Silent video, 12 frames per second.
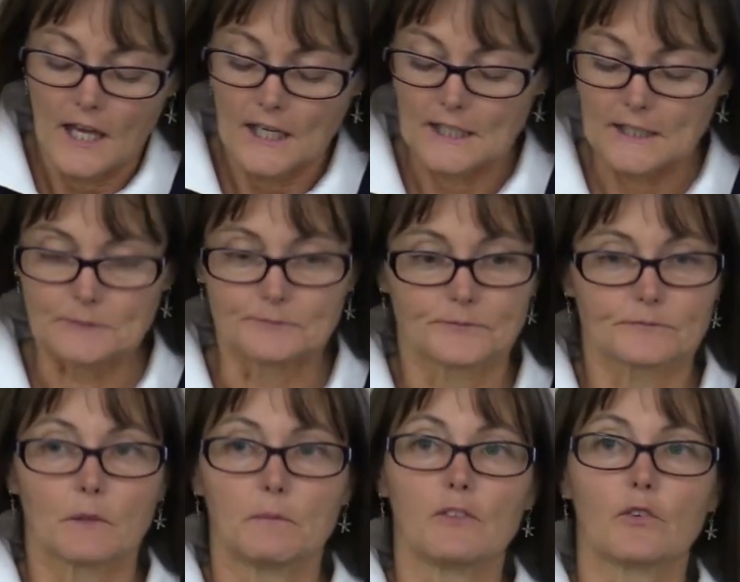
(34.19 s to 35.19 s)
Um,
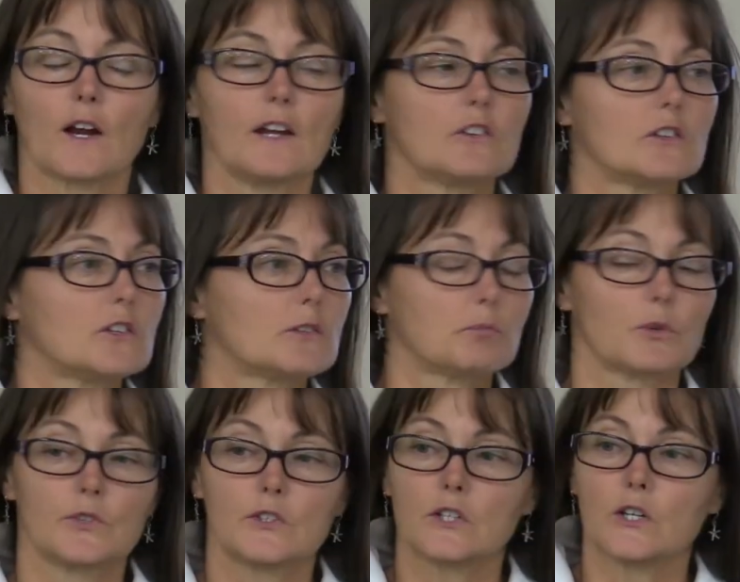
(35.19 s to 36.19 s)
before I introduce
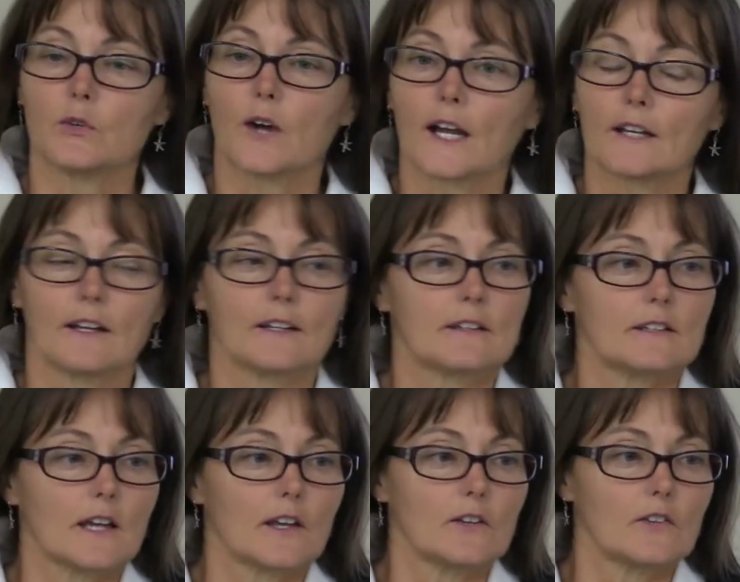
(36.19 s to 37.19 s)
Bruce to you, I'd like to
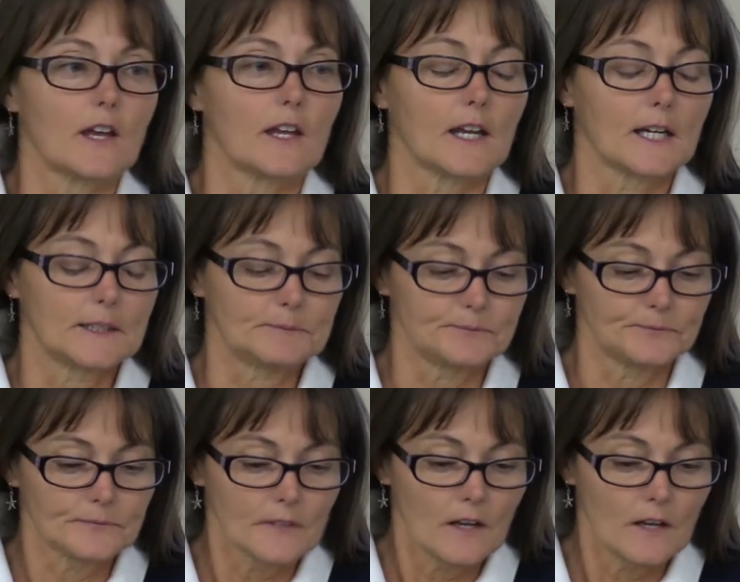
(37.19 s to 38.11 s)
tell you that um,